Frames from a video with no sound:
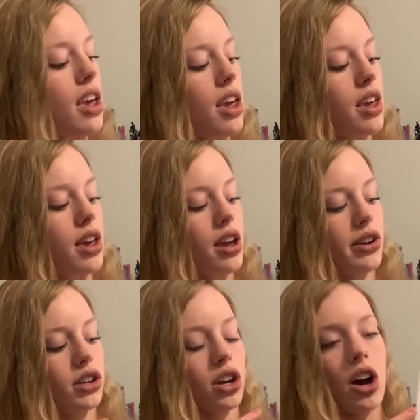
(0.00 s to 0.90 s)

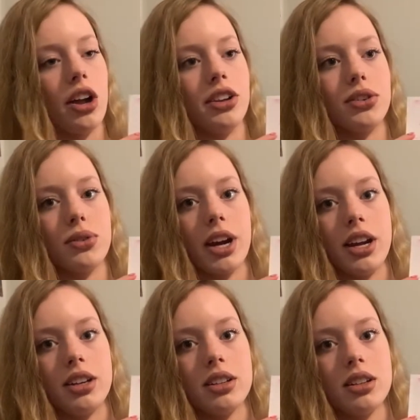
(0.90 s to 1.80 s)
And Caught in the
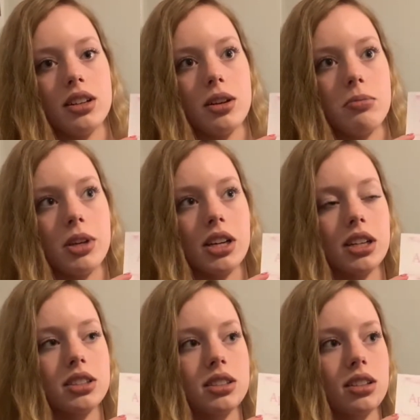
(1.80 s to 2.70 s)
Rain,
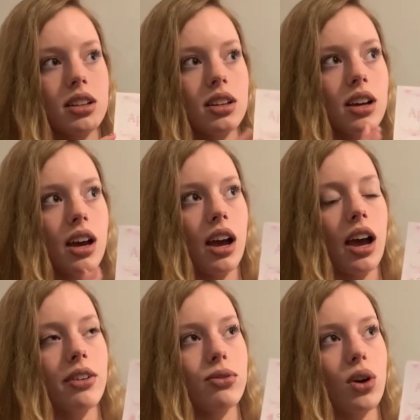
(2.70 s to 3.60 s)
because
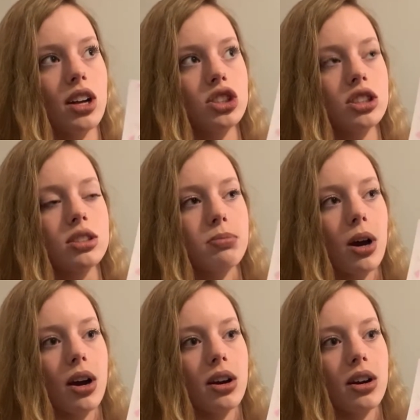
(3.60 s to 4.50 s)
I've watched this
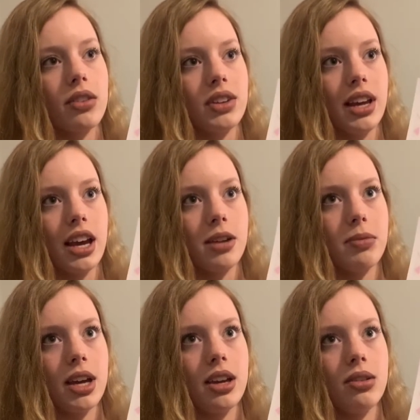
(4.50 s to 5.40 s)
part of the
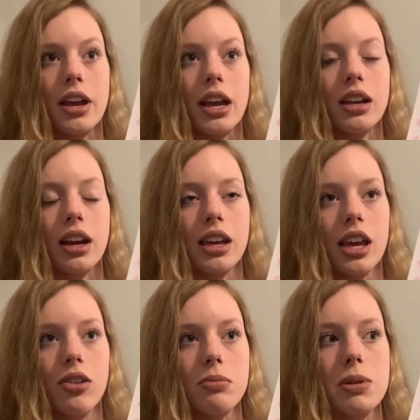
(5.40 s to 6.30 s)
anime and I
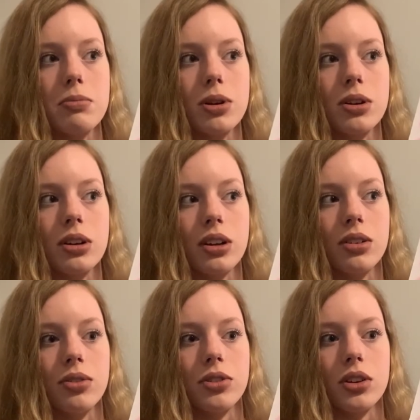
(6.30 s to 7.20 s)
can't remember
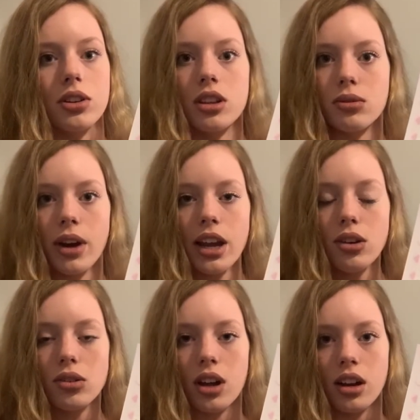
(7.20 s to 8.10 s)
if they're in the rain
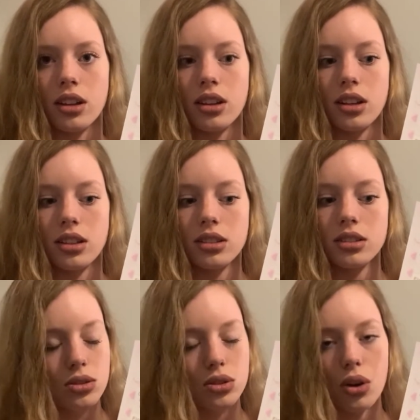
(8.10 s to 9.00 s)
or not in this.
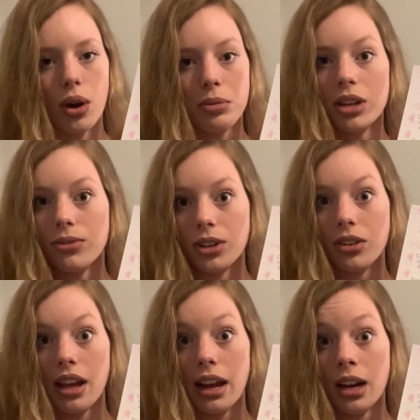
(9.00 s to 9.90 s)
So I'm gonna figure
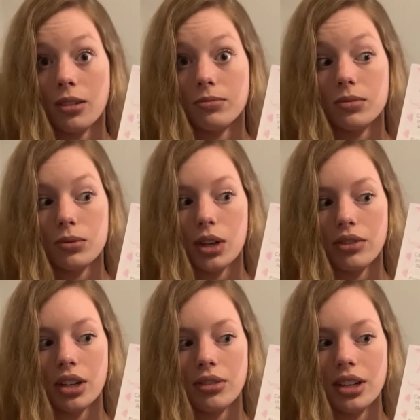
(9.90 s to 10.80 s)
that out
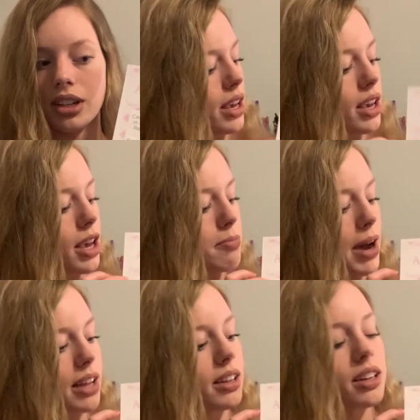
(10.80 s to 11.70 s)
whenever I read it. It
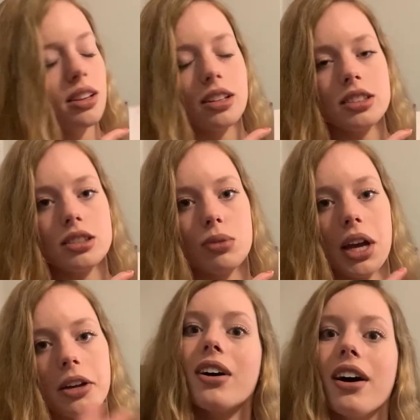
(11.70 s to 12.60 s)
might land in this as
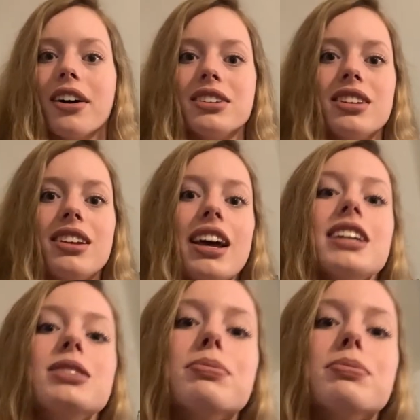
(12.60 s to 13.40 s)
well. On to the next